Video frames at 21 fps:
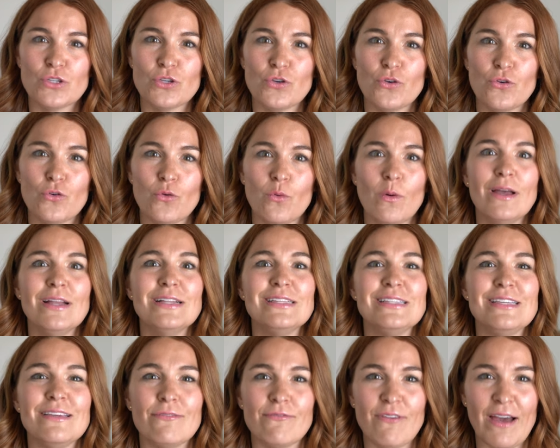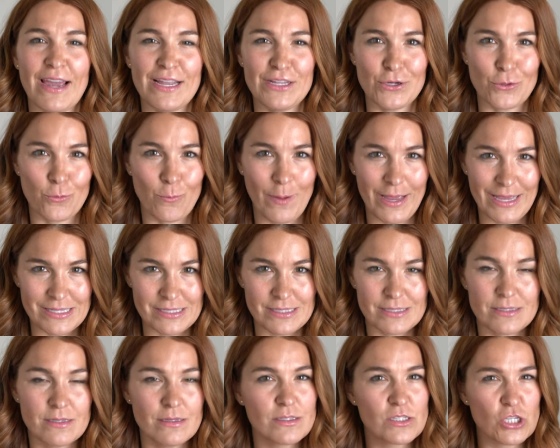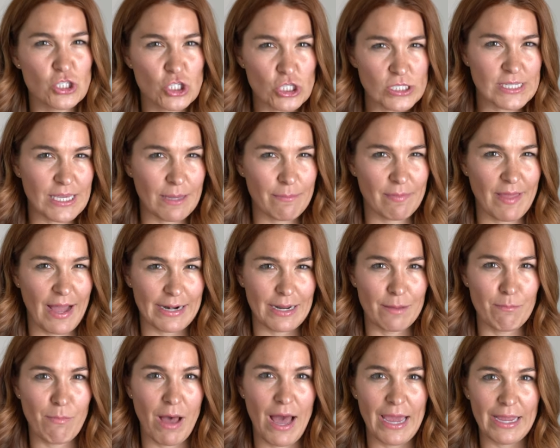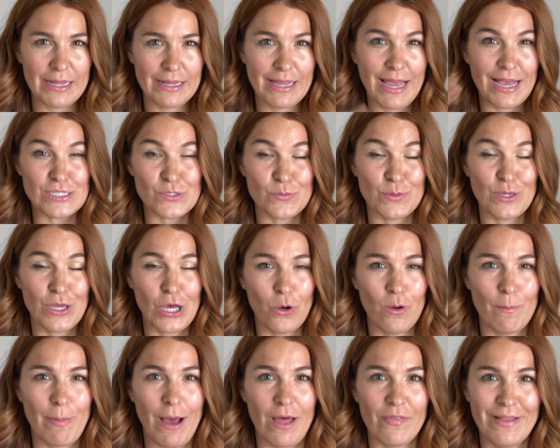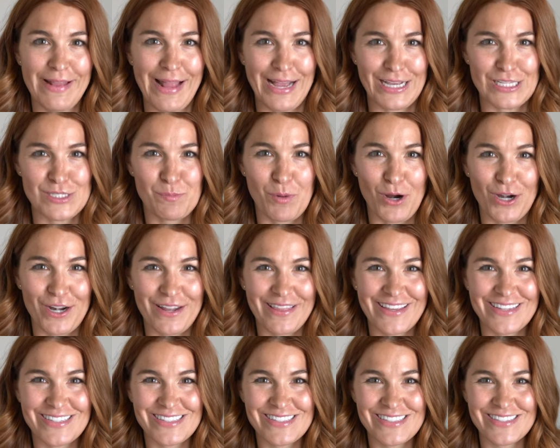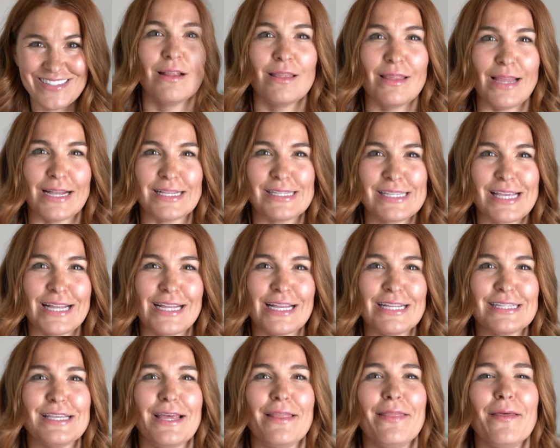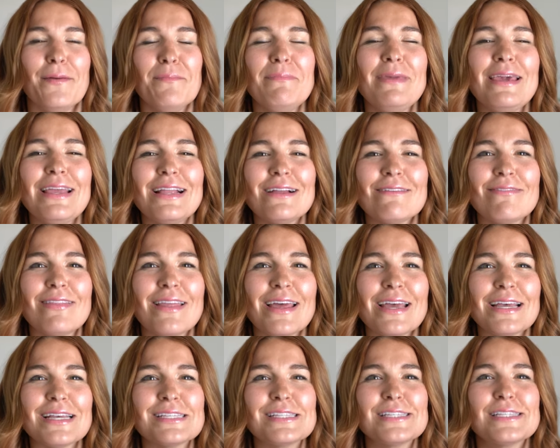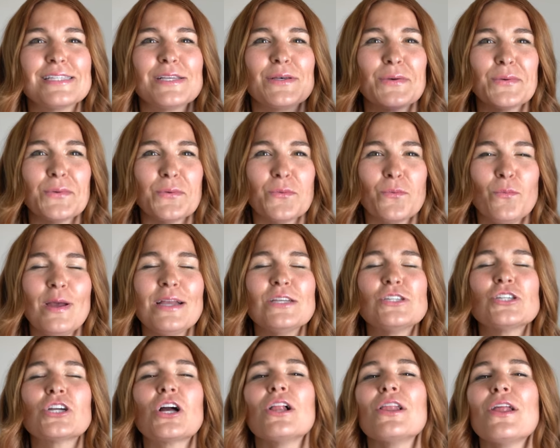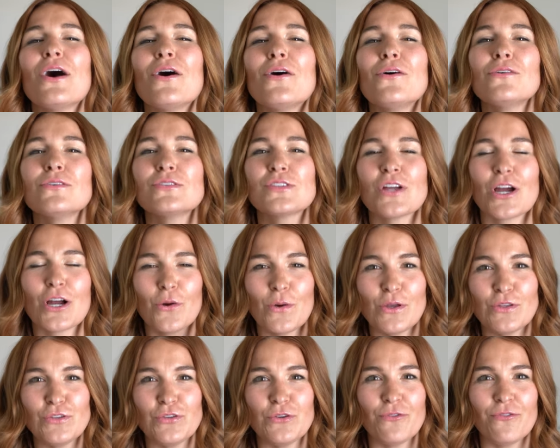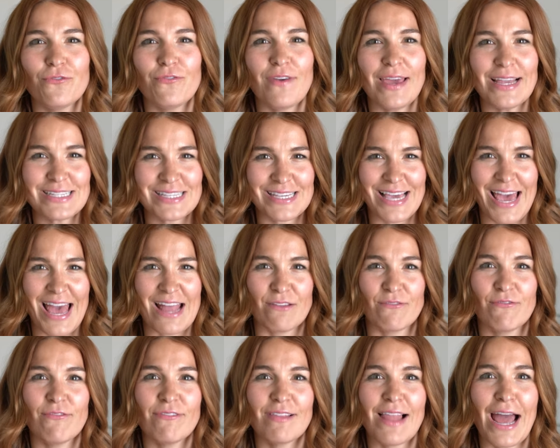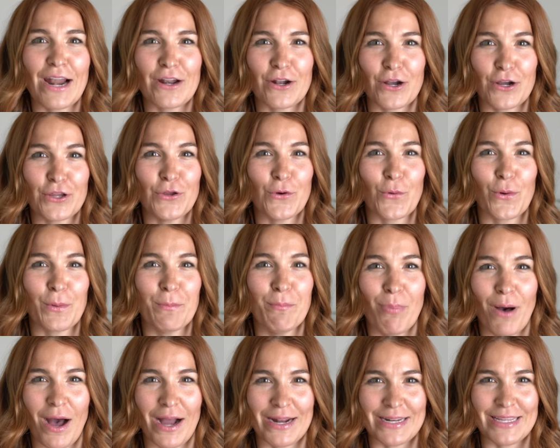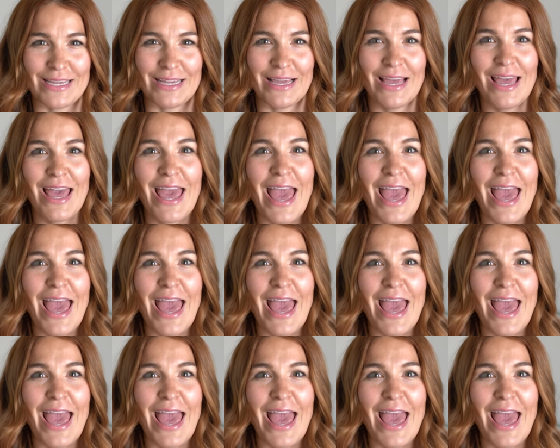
to define your waist. So just keep that in mind as we go about the next part of this. Let's get into the meat of this, which clothes are going to fit and flatter your body.